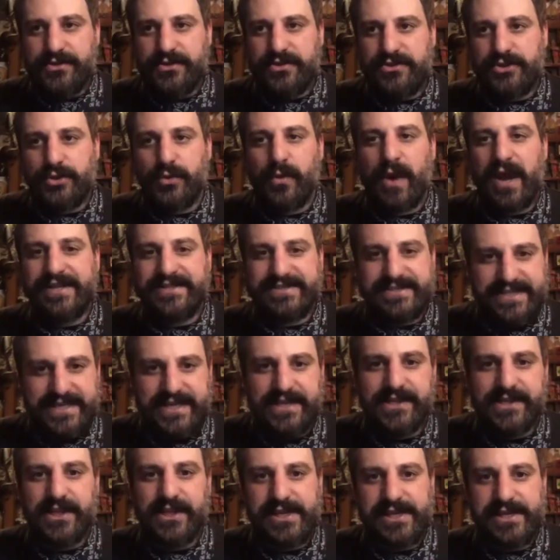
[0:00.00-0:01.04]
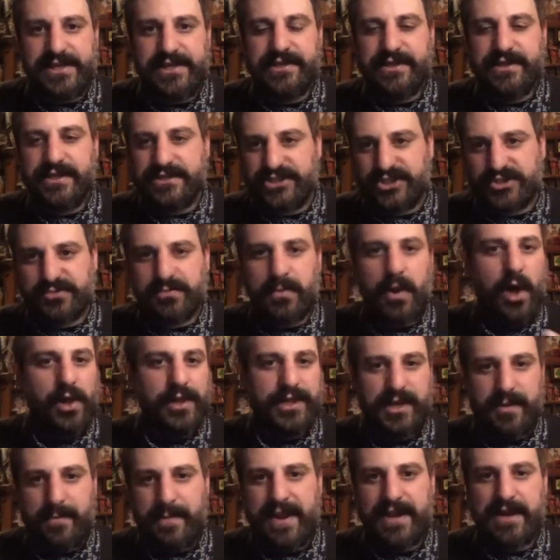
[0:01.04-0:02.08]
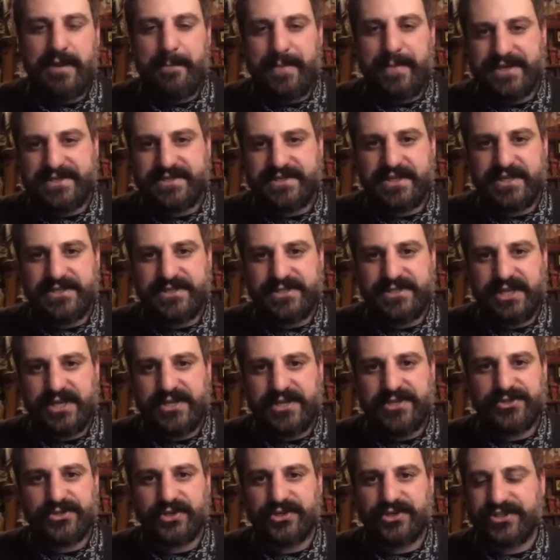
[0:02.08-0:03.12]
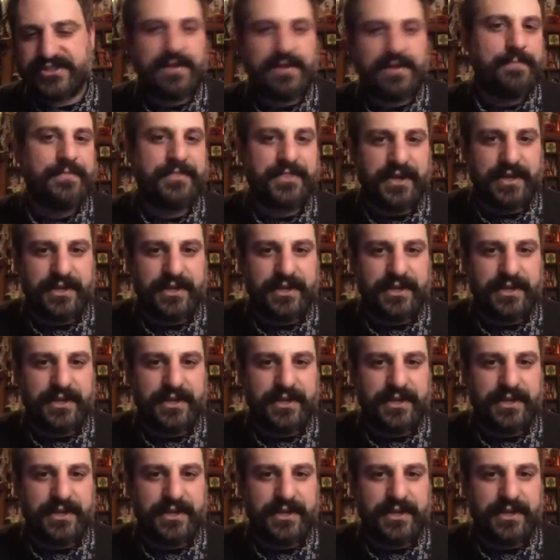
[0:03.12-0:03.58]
to ideally small independent businesses or something,